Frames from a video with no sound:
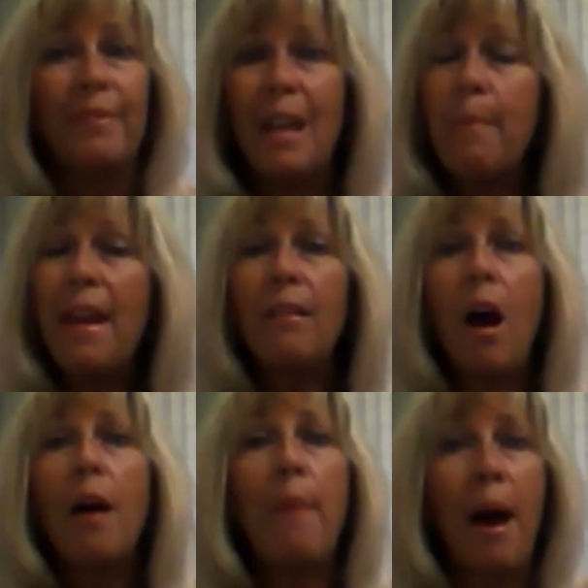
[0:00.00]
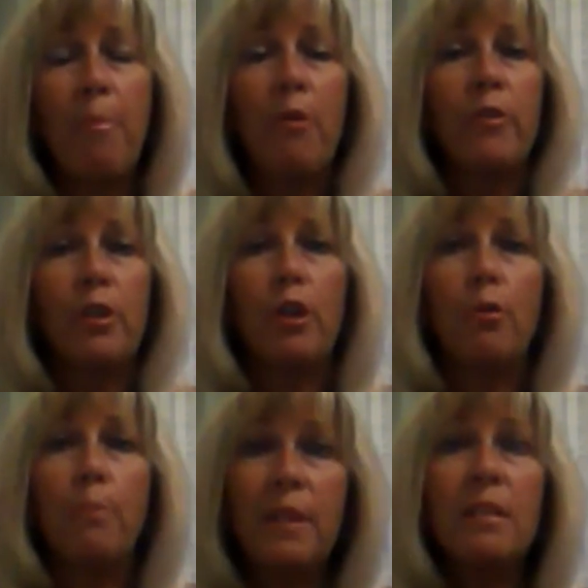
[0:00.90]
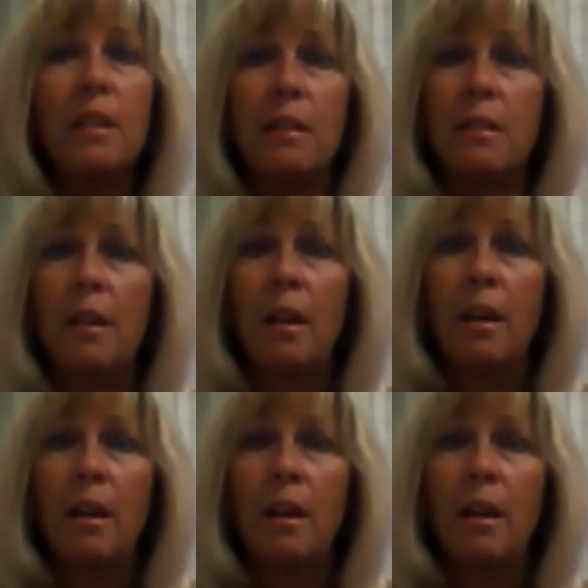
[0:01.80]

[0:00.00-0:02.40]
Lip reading: they may not map over to your business,